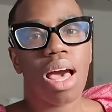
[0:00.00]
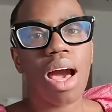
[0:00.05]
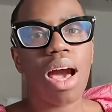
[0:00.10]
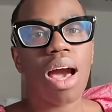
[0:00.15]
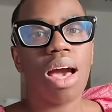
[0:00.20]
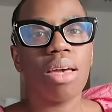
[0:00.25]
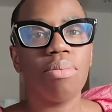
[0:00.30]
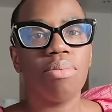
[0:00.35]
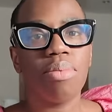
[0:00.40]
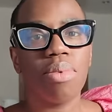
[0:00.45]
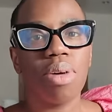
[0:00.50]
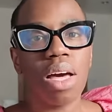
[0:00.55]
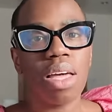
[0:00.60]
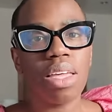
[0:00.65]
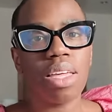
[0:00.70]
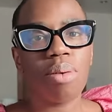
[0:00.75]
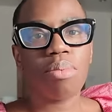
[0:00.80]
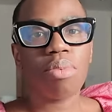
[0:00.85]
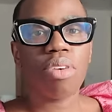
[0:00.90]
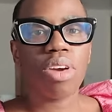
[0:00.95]
I
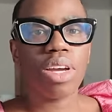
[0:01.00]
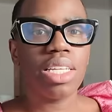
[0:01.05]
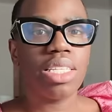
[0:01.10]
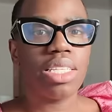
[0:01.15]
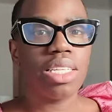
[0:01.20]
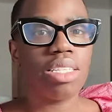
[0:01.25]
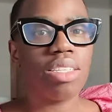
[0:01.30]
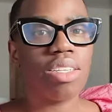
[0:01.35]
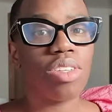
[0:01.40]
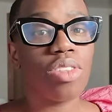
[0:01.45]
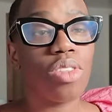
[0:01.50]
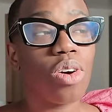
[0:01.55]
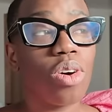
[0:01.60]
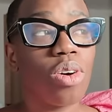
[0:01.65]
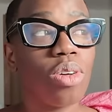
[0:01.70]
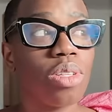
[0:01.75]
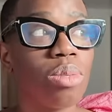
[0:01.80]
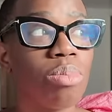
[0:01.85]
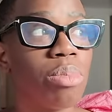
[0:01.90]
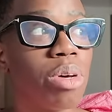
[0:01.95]
upgraded to the
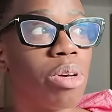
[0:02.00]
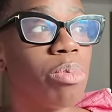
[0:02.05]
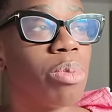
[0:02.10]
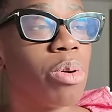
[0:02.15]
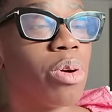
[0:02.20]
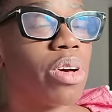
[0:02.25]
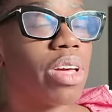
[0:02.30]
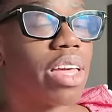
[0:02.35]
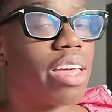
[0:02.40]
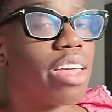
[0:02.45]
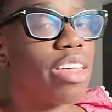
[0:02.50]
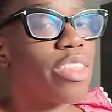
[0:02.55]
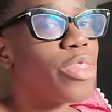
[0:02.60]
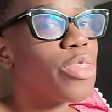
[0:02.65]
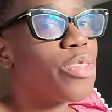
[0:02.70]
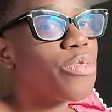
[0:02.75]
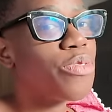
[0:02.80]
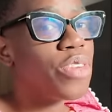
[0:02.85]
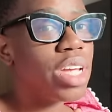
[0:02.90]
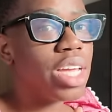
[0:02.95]
Osmo Pocket
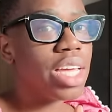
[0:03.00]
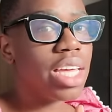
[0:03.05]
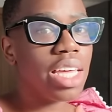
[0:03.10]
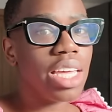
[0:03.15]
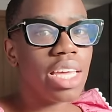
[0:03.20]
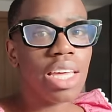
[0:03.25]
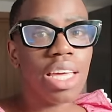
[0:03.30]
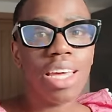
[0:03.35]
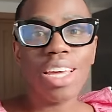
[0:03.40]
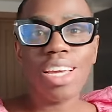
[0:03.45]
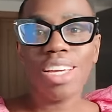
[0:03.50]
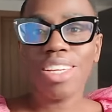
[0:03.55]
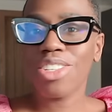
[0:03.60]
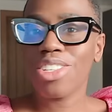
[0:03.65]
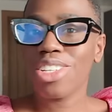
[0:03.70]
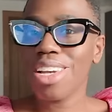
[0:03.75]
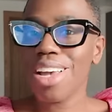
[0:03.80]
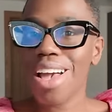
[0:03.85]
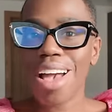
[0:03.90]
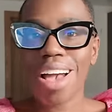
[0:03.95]
3.
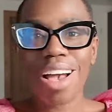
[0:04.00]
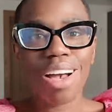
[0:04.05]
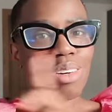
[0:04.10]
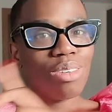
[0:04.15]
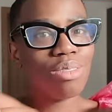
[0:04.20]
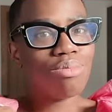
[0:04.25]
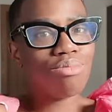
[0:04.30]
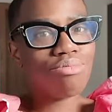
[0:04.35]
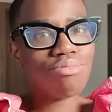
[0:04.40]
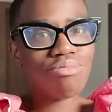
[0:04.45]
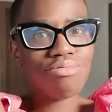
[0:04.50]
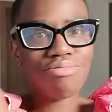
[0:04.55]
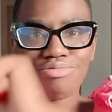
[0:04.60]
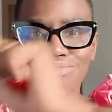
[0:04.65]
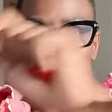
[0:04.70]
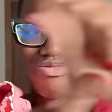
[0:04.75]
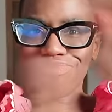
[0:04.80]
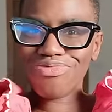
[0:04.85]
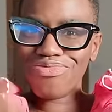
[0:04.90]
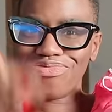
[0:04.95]
Ciao.
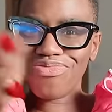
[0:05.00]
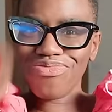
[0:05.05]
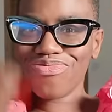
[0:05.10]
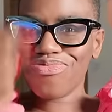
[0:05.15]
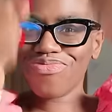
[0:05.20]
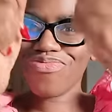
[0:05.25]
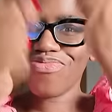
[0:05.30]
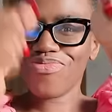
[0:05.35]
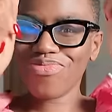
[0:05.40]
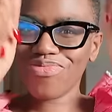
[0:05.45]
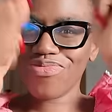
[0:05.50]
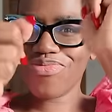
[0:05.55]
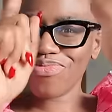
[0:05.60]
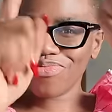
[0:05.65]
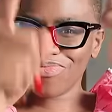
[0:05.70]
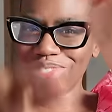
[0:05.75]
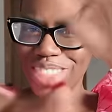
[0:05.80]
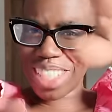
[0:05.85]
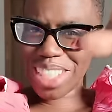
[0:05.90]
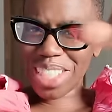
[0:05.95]

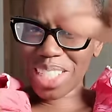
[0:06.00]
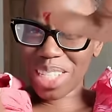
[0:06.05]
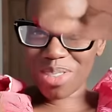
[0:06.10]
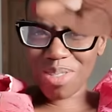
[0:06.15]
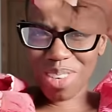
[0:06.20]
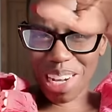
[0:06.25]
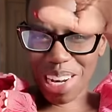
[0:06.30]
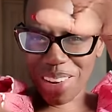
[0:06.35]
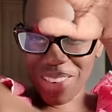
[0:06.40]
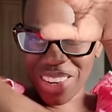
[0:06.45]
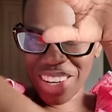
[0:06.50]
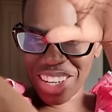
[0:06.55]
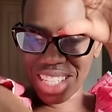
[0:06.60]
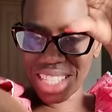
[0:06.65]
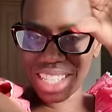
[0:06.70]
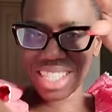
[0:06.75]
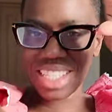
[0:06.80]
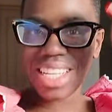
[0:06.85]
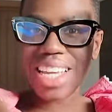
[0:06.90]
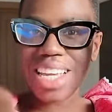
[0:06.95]
This is what I want to
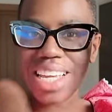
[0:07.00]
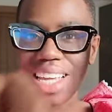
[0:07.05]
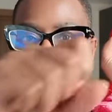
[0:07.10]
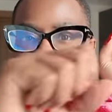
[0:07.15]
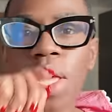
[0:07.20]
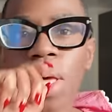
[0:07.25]
see.